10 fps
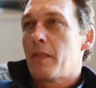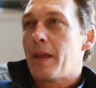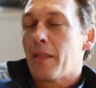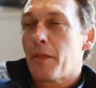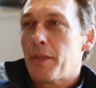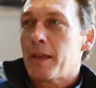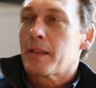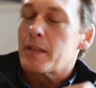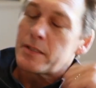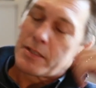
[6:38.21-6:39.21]
The other
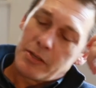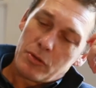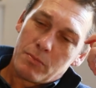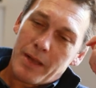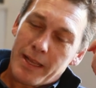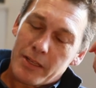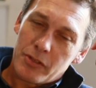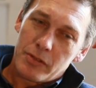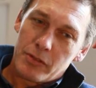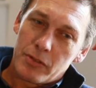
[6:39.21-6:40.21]
thing that steel makes
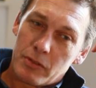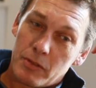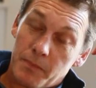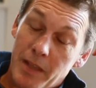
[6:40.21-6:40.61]
you do,